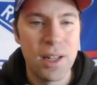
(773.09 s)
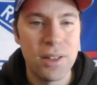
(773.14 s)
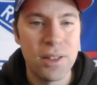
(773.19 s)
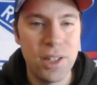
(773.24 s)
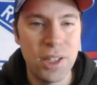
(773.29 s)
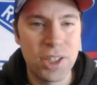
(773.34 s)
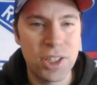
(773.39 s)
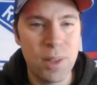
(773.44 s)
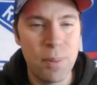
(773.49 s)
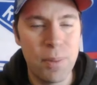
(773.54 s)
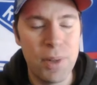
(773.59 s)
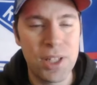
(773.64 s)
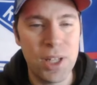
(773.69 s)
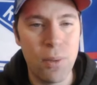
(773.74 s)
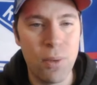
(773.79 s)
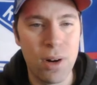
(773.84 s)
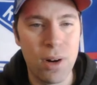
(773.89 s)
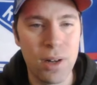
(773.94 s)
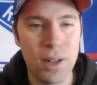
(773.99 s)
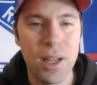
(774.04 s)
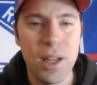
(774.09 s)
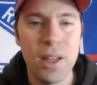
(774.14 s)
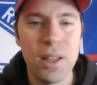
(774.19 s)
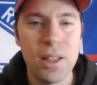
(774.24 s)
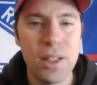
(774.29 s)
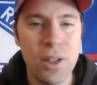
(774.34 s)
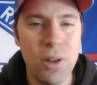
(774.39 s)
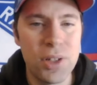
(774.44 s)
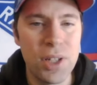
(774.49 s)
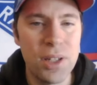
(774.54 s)
Ditch the busy work.
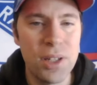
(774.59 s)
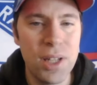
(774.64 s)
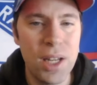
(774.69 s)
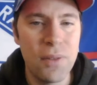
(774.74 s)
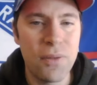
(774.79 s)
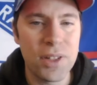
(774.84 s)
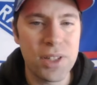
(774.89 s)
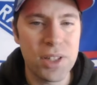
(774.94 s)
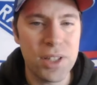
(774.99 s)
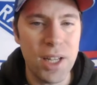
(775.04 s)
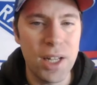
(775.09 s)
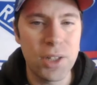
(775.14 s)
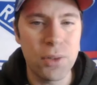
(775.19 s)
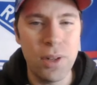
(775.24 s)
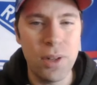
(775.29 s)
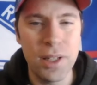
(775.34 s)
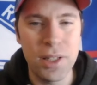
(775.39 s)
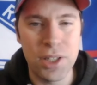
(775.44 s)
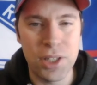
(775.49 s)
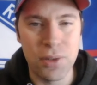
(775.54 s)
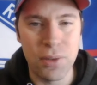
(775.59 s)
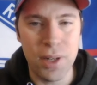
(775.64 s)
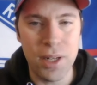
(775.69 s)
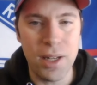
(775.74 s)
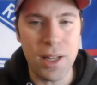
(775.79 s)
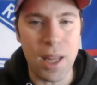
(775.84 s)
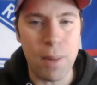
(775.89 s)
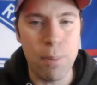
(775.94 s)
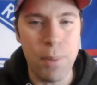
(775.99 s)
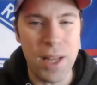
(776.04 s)
Use Indeed for scheduling,
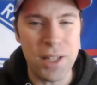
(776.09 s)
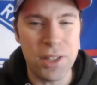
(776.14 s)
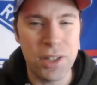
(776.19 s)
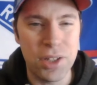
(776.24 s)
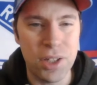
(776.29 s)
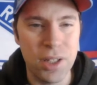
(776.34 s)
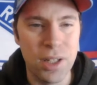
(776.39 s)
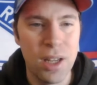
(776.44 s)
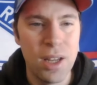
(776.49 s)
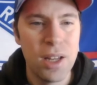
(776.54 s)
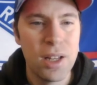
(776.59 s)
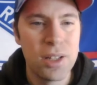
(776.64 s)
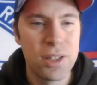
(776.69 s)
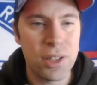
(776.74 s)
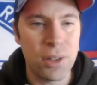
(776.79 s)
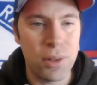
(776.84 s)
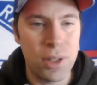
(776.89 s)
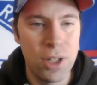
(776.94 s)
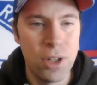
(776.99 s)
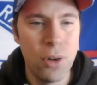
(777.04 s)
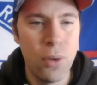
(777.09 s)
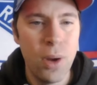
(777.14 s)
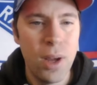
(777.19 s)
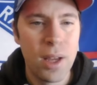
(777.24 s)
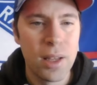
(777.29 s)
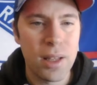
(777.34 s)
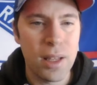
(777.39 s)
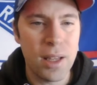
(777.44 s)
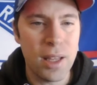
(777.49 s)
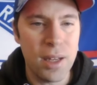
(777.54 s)
screening, and messaging so you
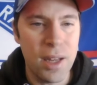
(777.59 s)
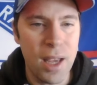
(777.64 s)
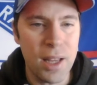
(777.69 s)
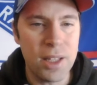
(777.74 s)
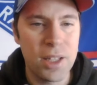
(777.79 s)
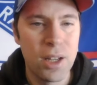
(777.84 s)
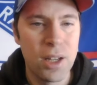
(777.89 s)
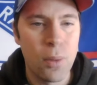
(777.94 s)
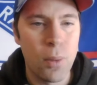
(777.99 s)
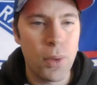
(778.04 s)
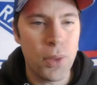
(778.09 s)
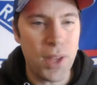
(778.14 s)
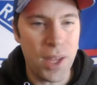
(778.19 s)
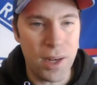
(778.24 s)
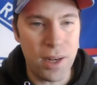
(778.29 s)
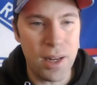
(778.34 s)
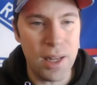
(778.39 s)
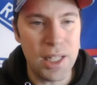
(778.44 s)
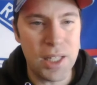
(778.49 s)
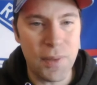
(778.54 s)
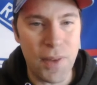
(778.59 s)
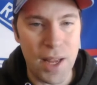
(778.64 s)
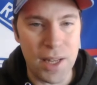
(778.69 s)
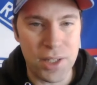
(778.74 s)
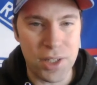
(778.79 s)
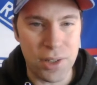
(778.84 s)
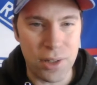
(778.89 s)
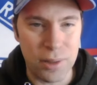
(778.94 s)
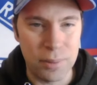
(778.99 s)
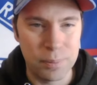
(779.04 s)
can connect with candidates
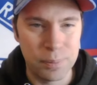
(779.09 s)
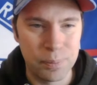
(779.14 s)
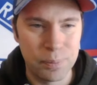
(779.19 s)
faster.